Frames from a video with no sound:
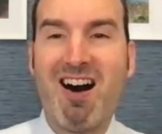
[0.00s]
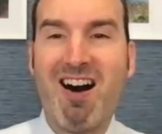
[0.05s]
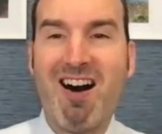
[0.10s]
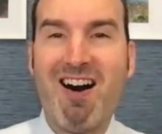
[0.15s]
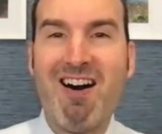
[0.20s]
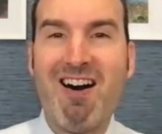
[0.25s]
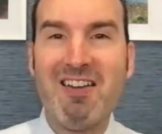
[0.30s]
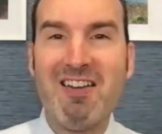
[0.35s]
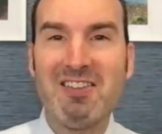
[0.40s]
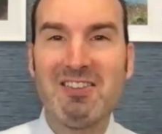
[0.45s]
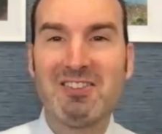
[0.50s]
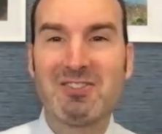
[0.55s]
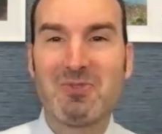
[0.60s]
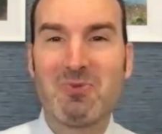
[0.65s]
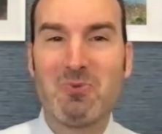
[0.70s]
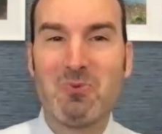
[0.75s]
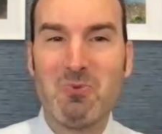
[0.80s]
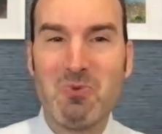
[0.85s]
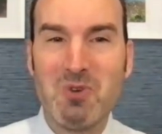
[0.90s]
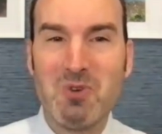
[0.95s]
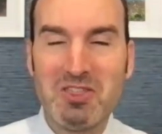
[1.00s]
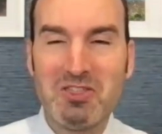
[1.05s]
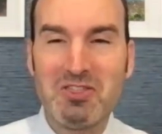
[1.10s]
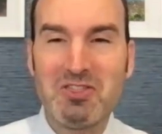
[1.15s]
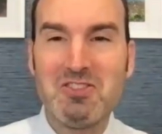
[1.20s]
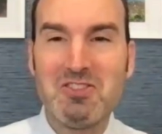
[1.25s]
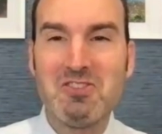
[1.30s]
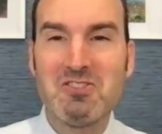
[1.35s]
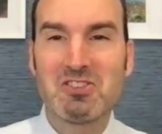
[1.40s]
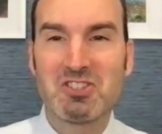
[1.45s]
honest with
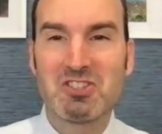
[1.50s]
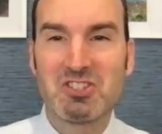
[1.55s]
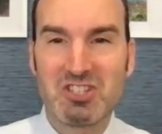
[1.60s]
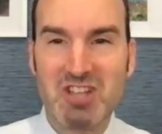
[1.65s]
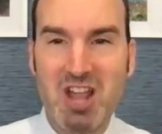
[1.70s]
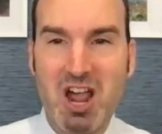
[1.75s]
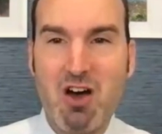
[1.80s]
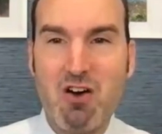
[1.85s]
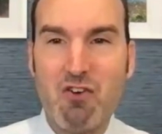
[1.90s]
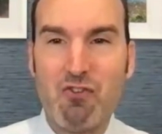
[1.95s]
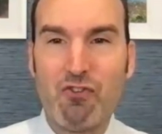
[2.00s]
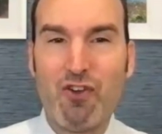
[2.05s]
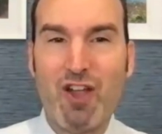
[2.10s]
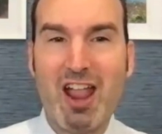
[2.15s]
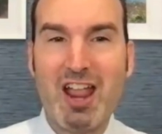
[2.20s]
yourself